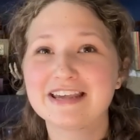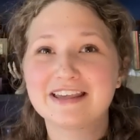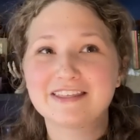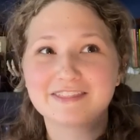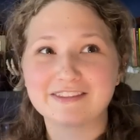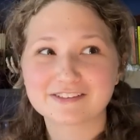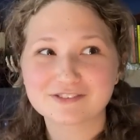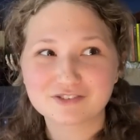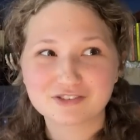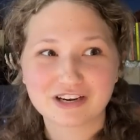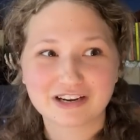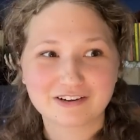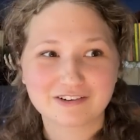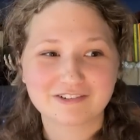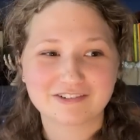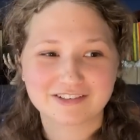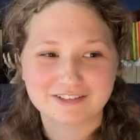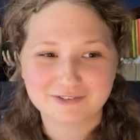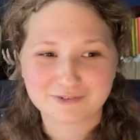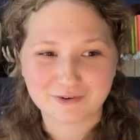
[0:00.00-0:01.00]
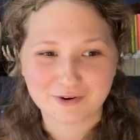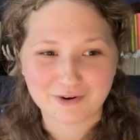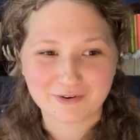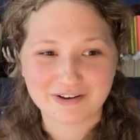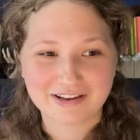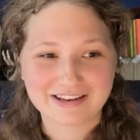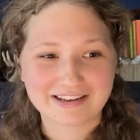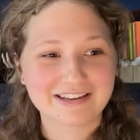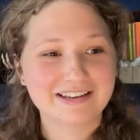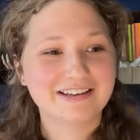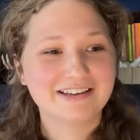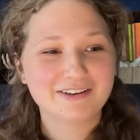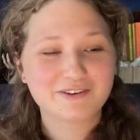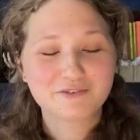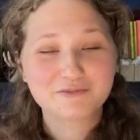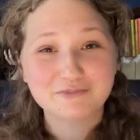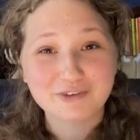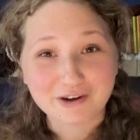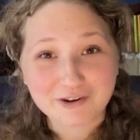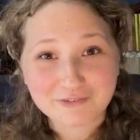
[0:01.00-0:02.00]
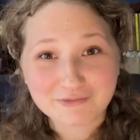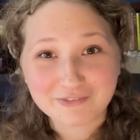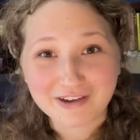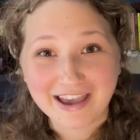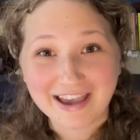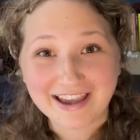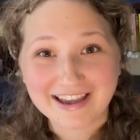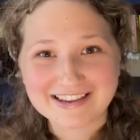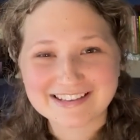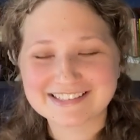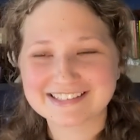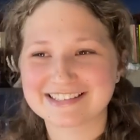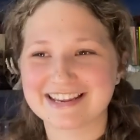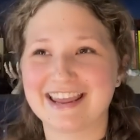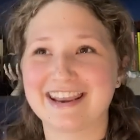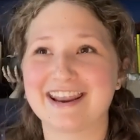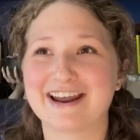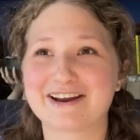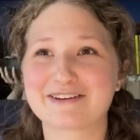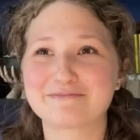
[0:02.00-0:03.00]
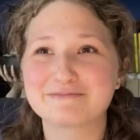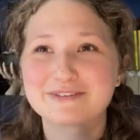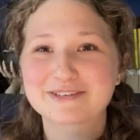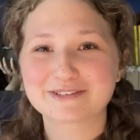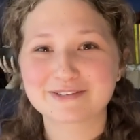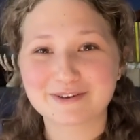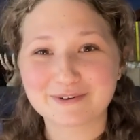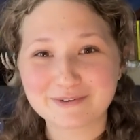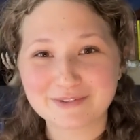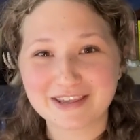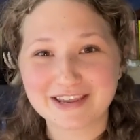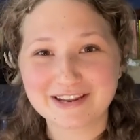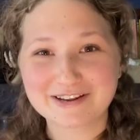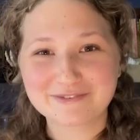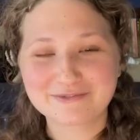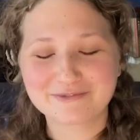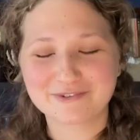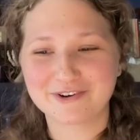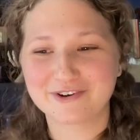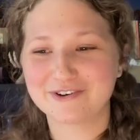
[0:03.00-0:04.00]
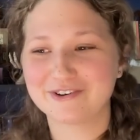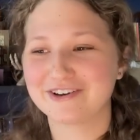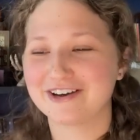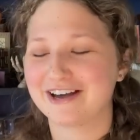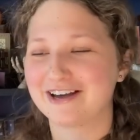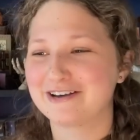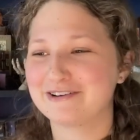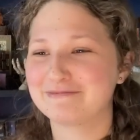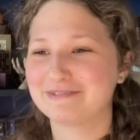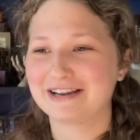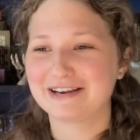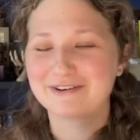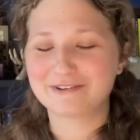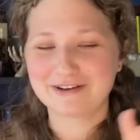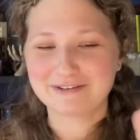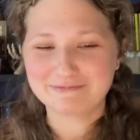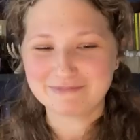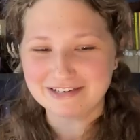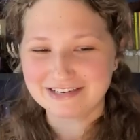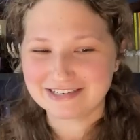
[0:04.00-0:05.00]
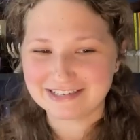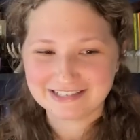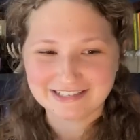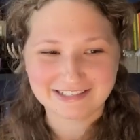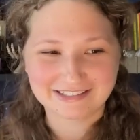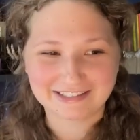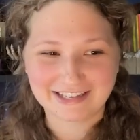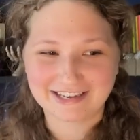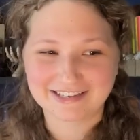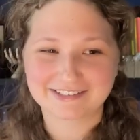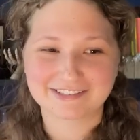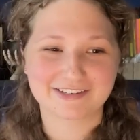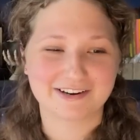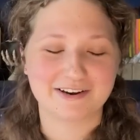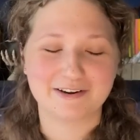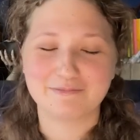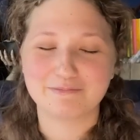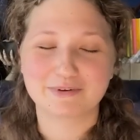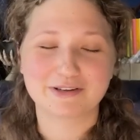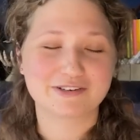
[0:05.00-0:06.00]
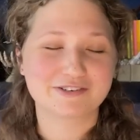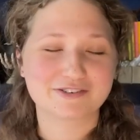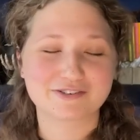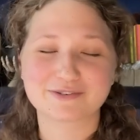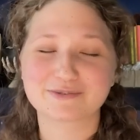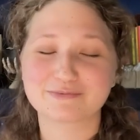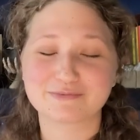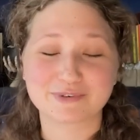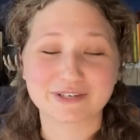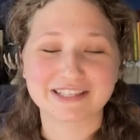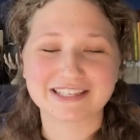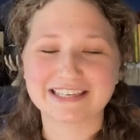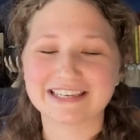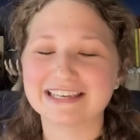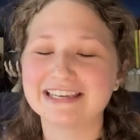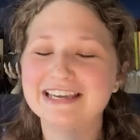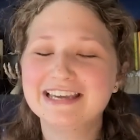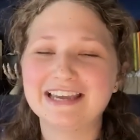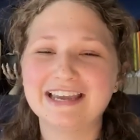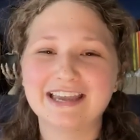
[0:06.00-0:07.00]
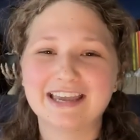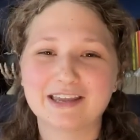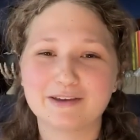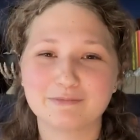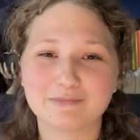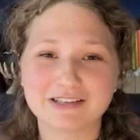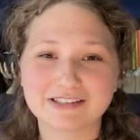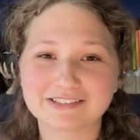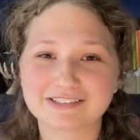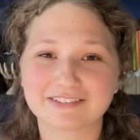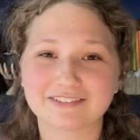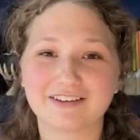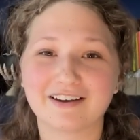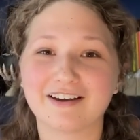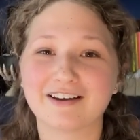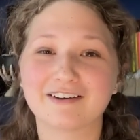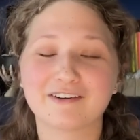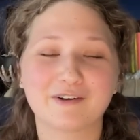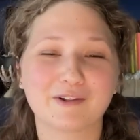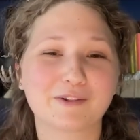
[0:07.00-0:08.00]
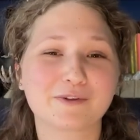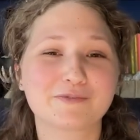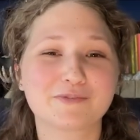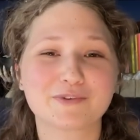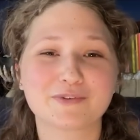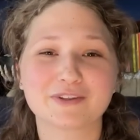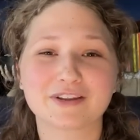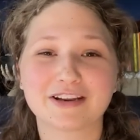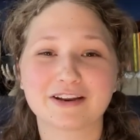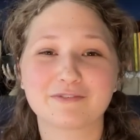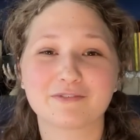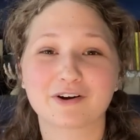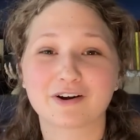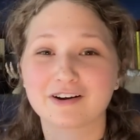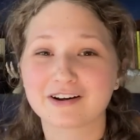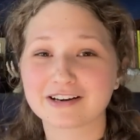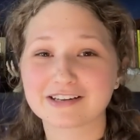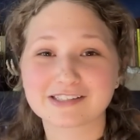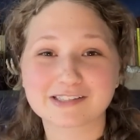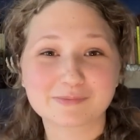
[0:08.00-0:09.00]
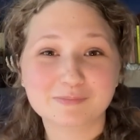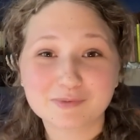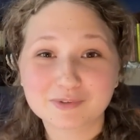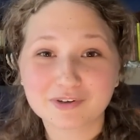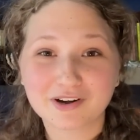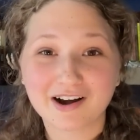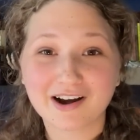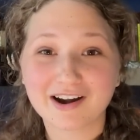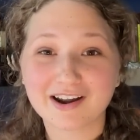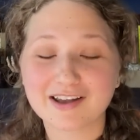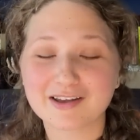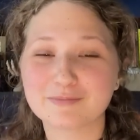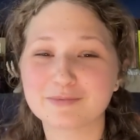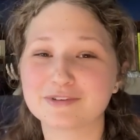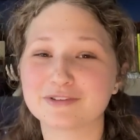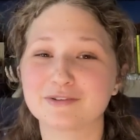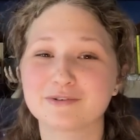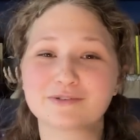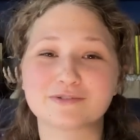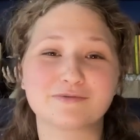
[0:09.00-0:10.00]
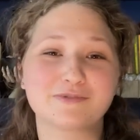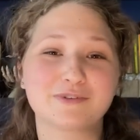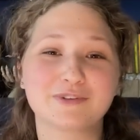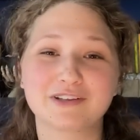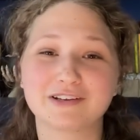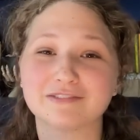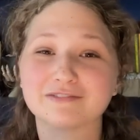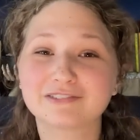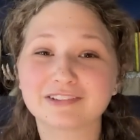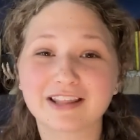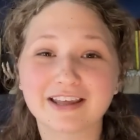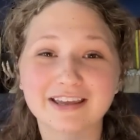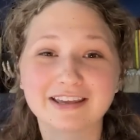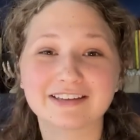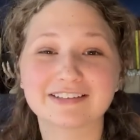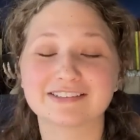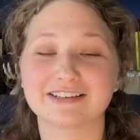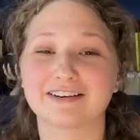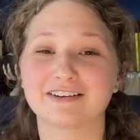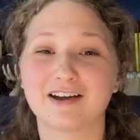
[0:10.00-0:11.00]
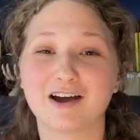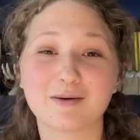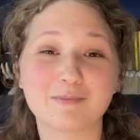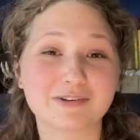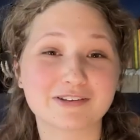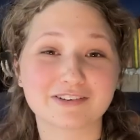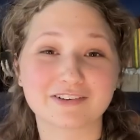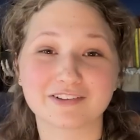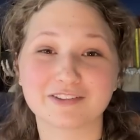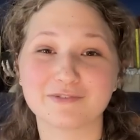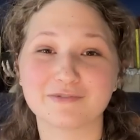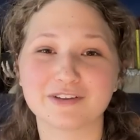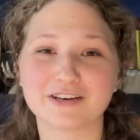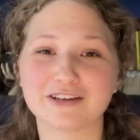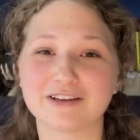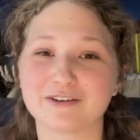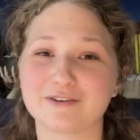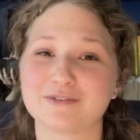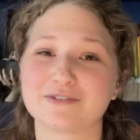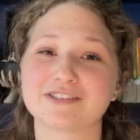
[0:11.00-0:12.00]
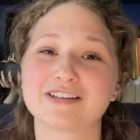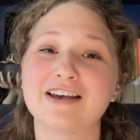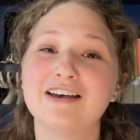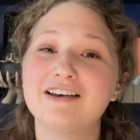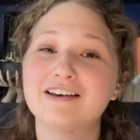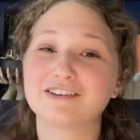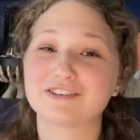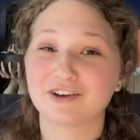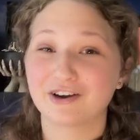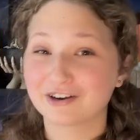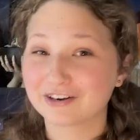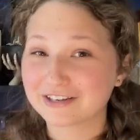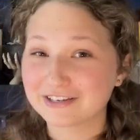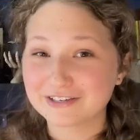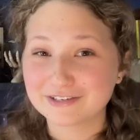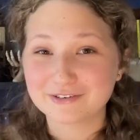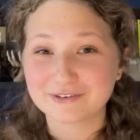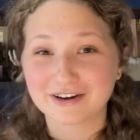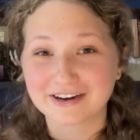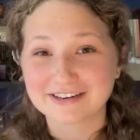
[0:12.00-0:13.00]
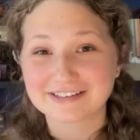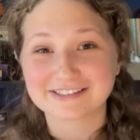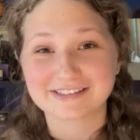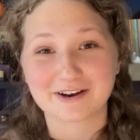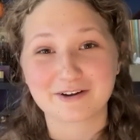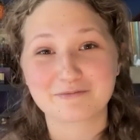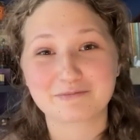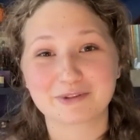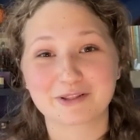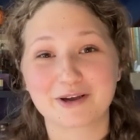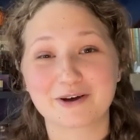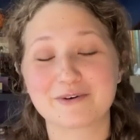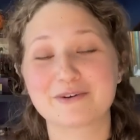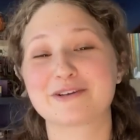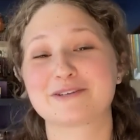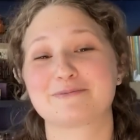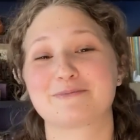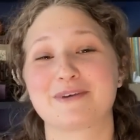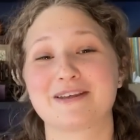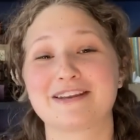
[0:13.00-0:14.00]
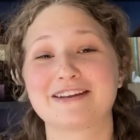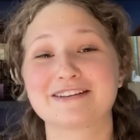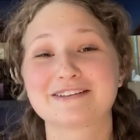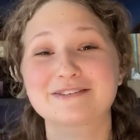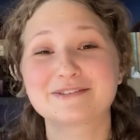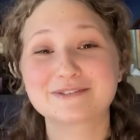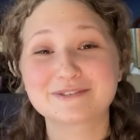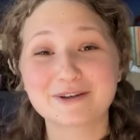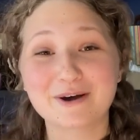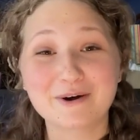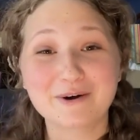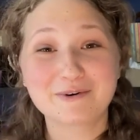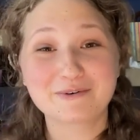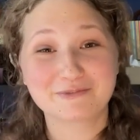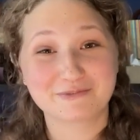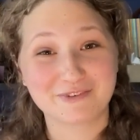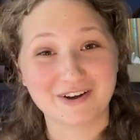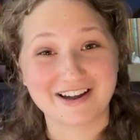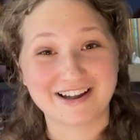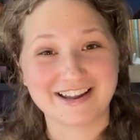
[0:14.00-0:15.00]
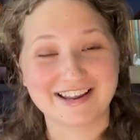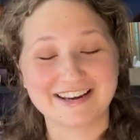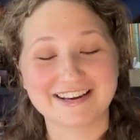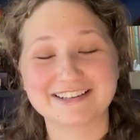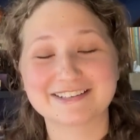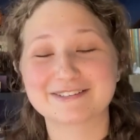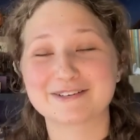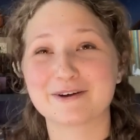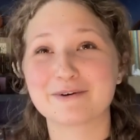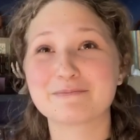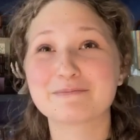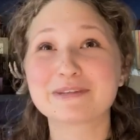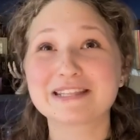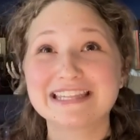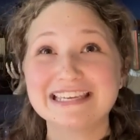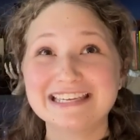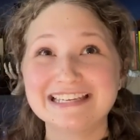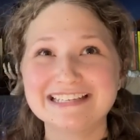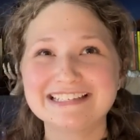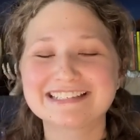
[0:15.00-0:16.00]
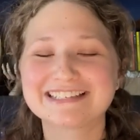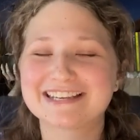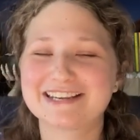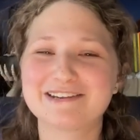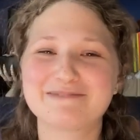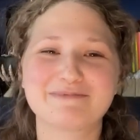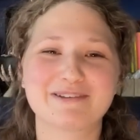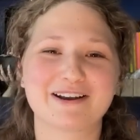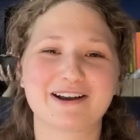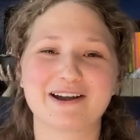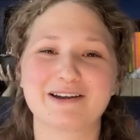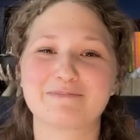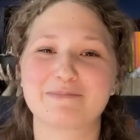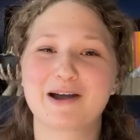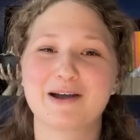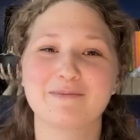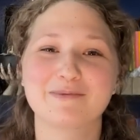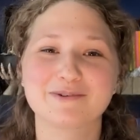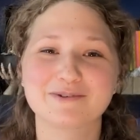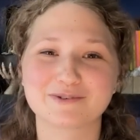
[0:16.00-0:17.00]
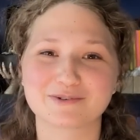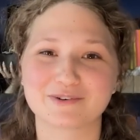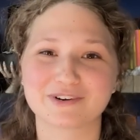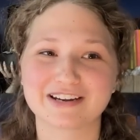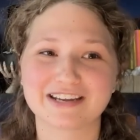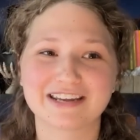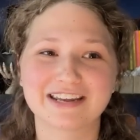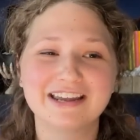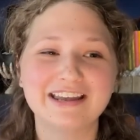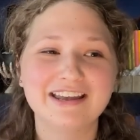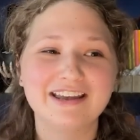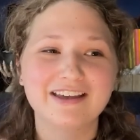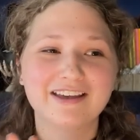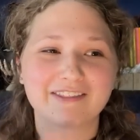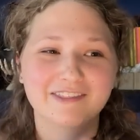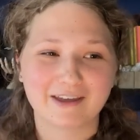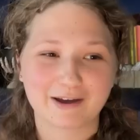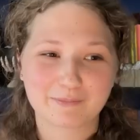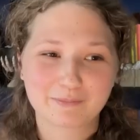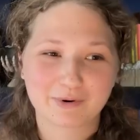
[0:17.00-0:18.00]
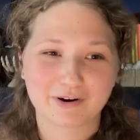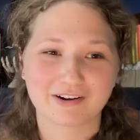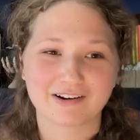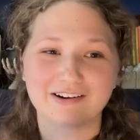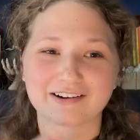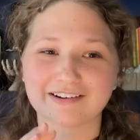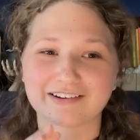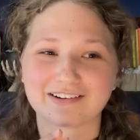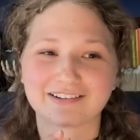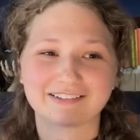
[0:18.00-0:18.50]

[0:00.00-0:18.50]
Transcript: This channel is growing very fast and I'm so thankful. Um, I know I mentioned it last time, but just really, it means a lot. All of you that have already subscribed, those of you that have liked and commented on the videos, talking to you guys down below has been so fun. So please keep it up. I'm enjoying that part.